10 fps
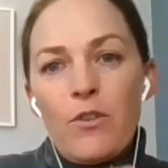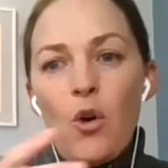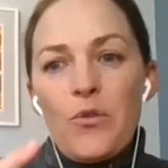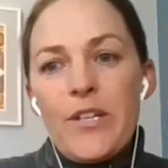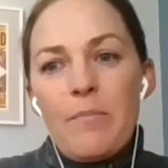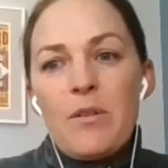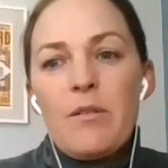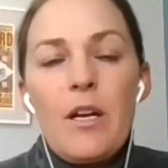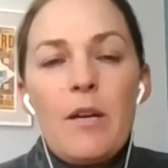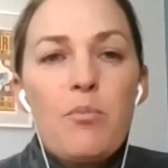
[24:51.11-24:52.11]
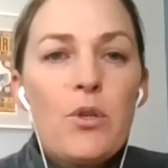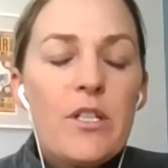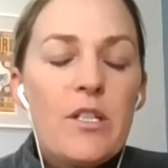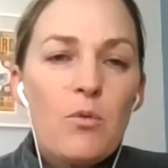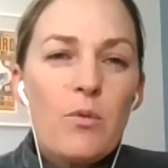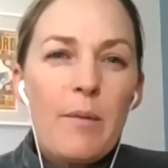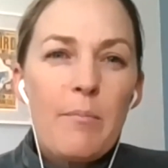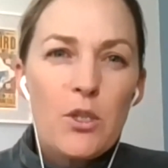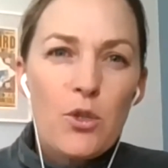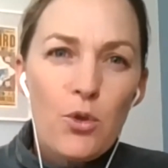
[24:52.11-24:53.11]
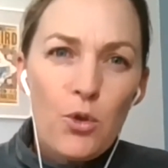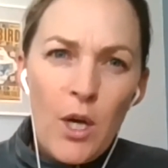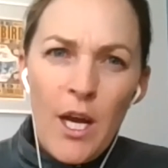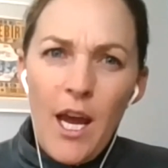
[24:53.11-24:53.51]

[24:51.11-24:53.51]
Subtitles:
concept and principle number 2.